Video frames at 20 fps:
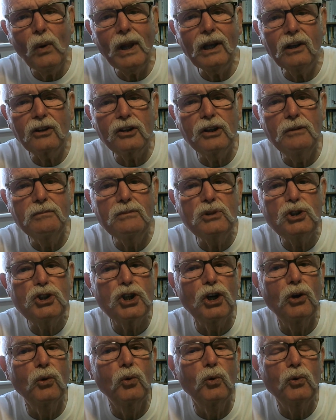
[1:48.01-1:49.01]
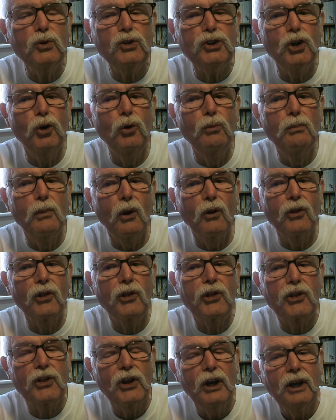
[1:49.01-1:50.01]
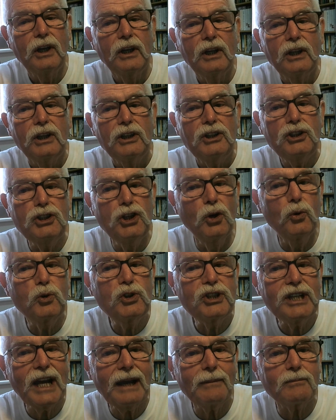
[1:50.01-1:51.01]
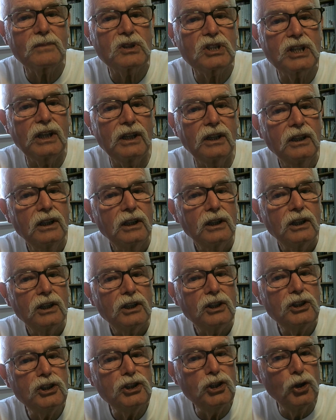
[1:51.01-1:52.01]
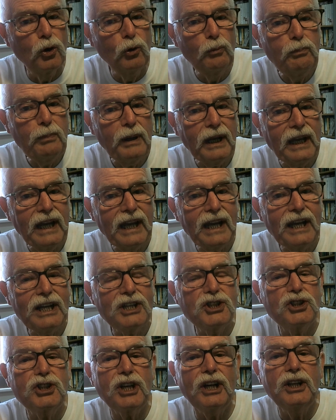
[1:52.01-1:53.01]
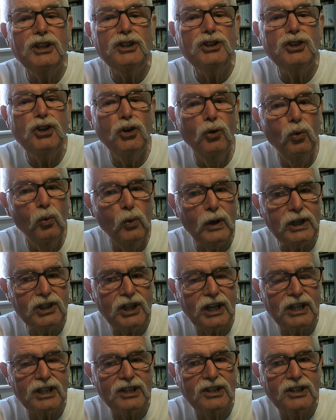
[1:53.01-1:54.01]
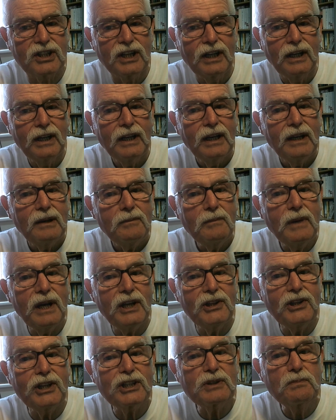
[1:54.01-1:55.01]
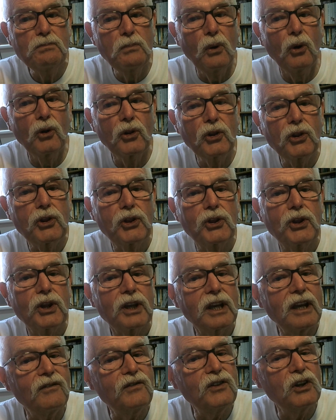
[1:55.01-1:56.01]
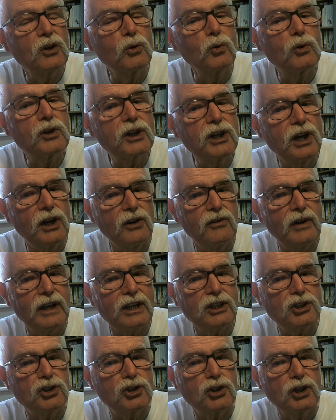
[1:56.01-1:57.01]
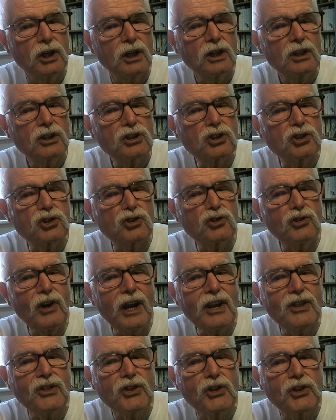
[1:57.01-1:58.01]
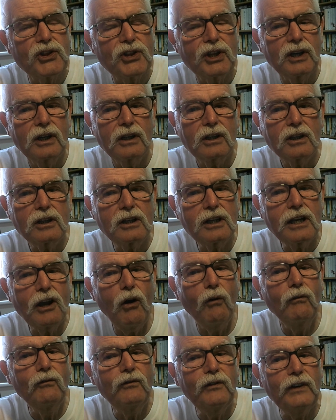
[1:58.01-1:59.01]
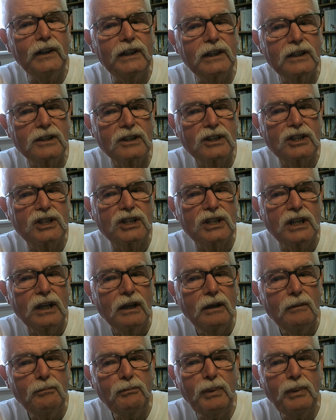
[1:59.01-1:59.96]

Welcome June, new month, new chapter, new page, and new wishes. May this month give you courage, strength, confidence,